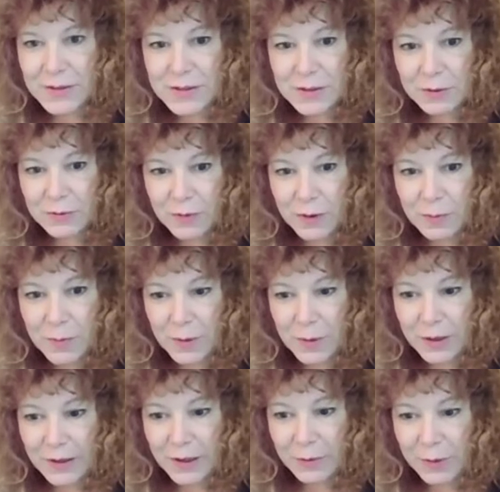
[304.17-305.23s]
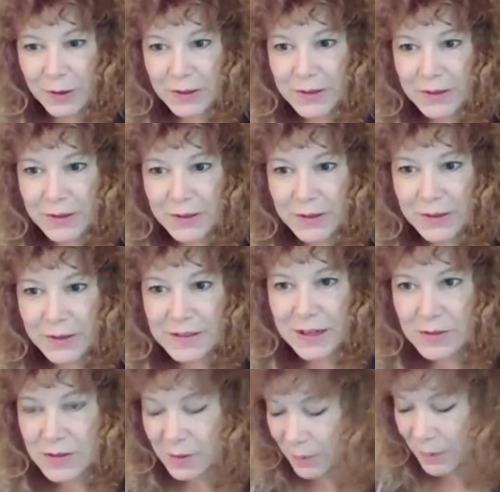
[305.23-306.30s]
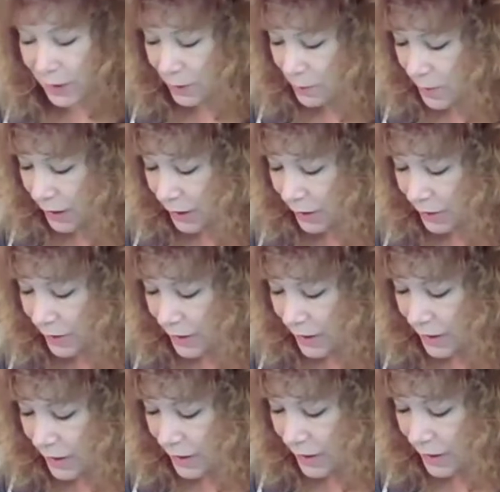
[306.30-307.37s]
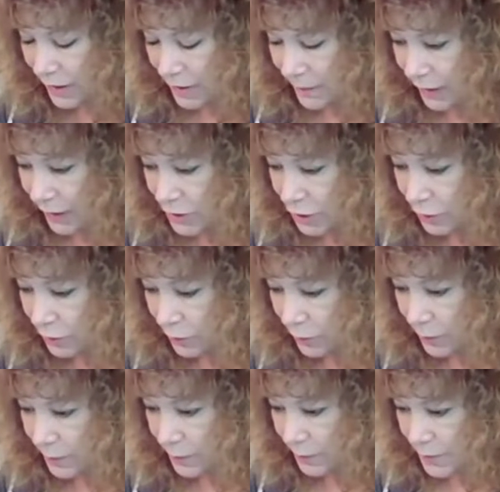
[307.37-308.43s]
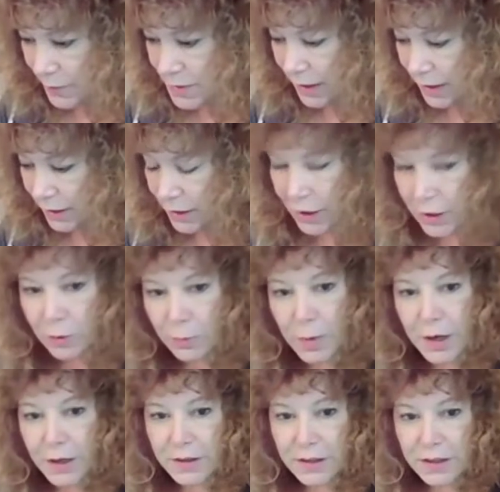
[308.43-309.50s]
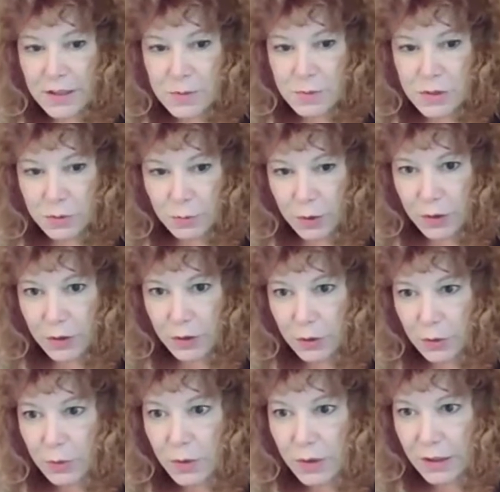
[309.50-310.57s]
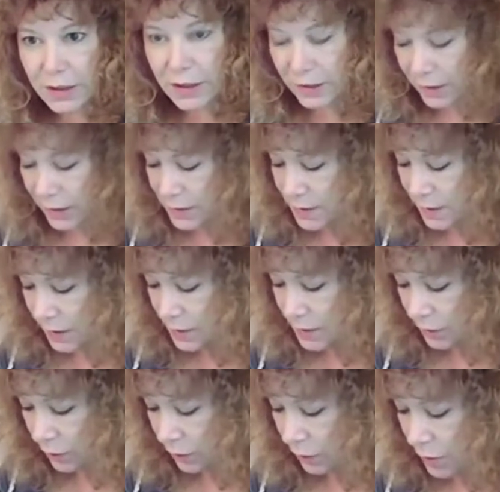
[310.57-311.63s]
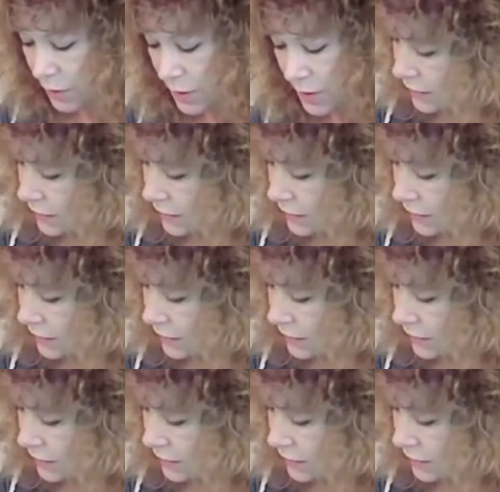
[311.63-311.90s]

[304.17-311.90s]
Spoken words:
still felt more like I wanted to snack on something, but as you set it in your mind that that's what you want to do, it gets easier.